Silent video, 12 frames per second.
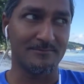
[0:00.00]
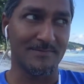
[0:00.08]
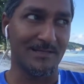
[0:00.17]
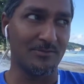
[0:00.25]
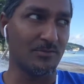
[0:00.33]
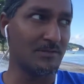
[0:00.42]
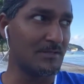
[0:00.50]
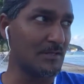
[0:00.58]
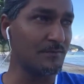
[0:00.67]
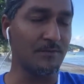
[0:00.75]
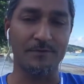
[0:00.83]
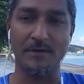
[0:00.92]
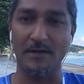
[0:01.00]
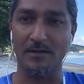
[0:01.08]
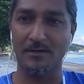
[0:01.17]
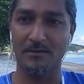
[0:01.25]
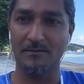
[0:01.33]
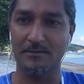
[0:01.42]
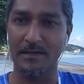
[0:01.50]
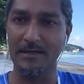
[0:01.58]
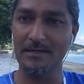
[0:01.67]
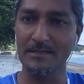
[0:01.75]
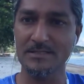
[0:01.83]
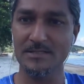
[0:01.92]
I don't give a fuck,
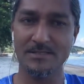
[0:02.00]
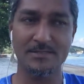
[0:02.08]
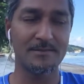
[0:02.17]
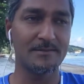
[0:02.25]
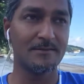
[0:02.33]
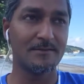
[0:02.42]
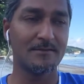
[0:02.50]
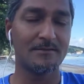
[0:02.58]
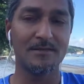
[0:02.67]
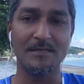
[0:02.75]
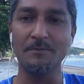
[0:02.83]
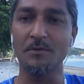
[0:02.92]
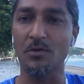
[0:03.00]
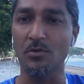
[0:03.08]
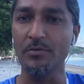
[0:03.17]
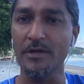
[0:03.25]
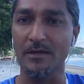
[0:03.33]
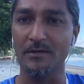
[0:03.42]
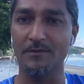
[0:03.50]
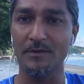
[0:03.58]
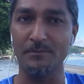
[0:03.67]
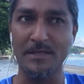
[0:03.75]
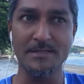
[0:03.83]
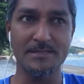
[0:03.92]
right? Like, just keep going. If it
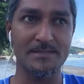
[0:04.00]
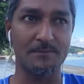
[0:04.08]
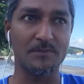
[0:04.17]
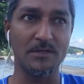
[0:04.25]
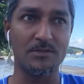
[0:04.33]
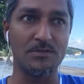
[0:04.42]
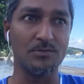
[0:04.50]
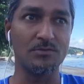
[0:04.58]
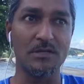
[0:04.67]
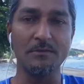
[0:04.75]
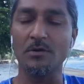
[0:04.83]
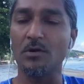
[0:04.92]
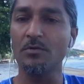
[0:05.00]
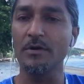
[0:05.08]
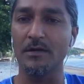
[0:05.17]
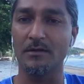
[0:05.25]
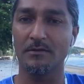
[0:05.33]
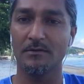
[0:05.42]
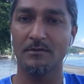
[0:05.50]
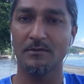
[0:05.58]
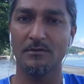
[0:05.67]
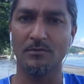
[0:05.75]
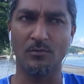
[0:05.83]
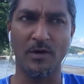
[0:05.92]
means something to you, keep going.
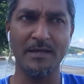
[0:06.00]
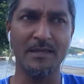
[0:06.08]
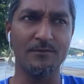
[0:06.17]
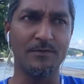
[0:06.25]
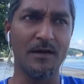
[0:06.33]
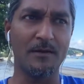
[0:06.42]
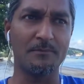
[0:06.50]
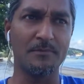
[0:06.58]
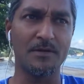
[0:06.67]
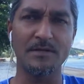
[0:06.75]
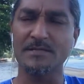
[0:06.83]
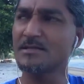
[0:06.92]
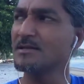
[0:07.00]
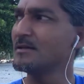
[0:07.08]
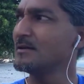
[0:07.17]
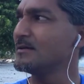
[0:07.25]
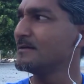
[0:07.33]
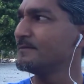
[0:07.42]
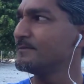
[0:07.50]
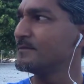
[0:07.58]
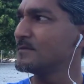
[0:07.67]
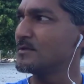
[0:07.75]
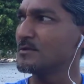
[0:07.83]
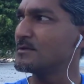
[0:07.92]
Why give up? Because
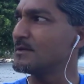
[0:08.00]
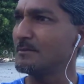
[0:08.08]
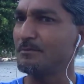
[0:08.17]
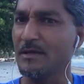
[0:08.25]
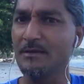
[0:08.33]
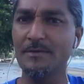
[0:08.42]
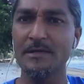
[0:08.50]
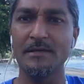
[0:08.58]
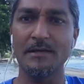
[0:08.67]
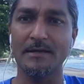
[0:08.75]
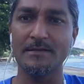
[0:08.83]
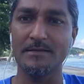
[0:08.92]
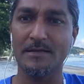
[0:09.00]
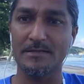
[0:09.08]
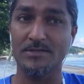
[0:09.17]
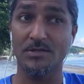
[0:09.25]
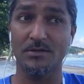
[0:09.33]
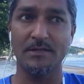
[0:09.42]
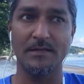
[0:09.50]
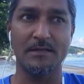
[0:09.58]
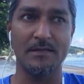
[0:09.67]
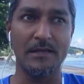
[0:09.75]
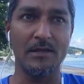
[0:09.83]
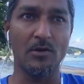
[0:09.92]
that baby I saw the other
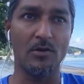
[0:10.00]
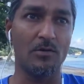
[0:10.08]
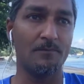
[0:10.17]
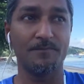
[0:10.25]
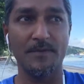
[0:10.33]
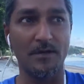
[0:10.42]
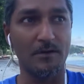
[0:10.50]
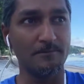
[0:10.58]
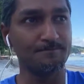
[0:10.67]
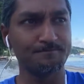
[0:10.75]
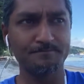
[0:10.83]
day, or, a